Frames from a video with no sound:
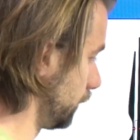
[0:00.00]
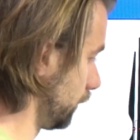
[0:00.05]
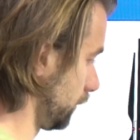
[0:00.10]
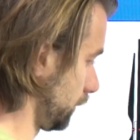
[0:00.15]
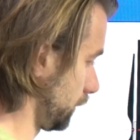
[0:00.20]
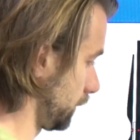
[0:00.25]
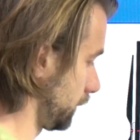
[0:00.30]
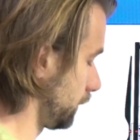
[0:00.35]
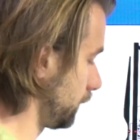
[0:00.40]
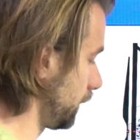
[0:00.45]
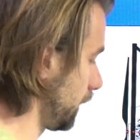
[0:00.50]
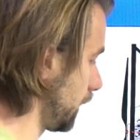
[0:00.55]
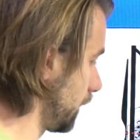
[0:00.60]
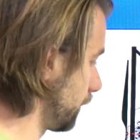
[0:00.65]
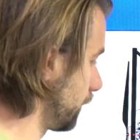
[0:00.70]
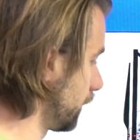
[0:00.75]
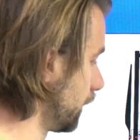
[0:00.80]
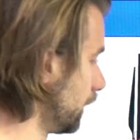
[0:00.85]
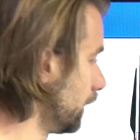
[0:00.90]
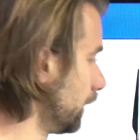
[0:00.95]
board
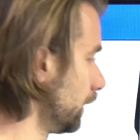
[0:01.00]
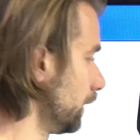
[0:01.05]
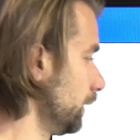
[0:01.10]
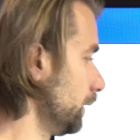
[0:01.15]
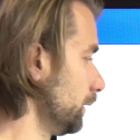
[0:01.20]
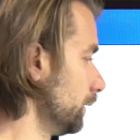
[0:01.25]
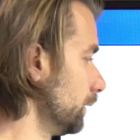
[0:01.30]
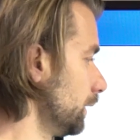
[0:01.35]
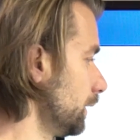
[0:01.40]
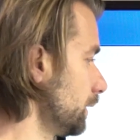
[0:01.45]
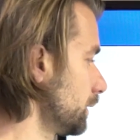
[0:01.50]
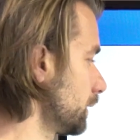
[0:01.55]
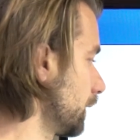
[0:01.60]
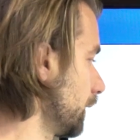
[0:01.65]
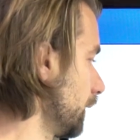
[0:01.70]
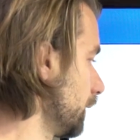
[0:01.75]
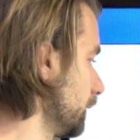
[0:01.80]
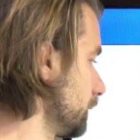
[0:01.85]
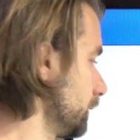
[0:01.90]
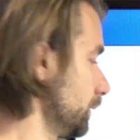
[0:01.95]
strap. In this
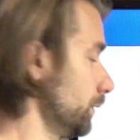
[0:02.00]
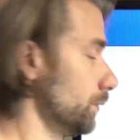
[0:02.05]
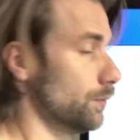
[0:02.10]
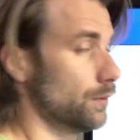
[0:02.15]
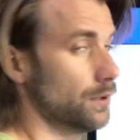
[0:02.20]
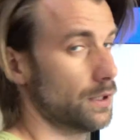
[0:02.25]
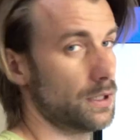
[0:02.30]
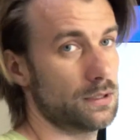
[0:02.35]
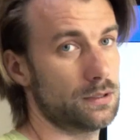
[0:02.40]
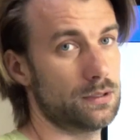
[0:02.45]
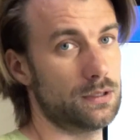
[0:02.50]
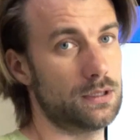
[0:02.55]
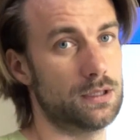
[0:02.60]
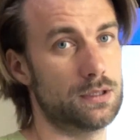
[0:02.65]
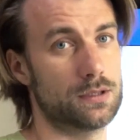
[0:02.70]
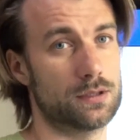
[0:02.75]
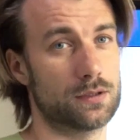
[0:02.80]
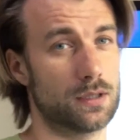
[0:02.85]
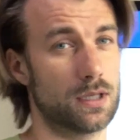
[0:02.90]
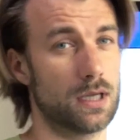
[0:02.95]
case, you will
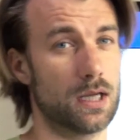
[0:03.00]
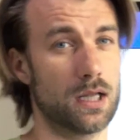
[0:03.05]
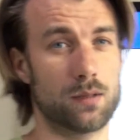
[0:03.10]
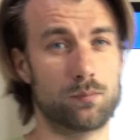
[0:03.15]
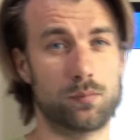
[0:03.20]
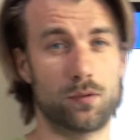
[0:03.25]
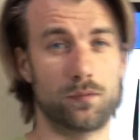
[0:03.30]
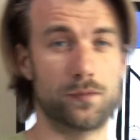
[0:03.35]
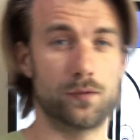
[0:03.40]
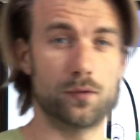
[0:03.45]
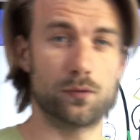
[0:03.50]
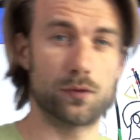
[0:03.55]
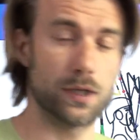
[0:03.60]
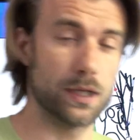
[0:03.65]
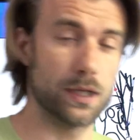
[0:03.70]
need the help of your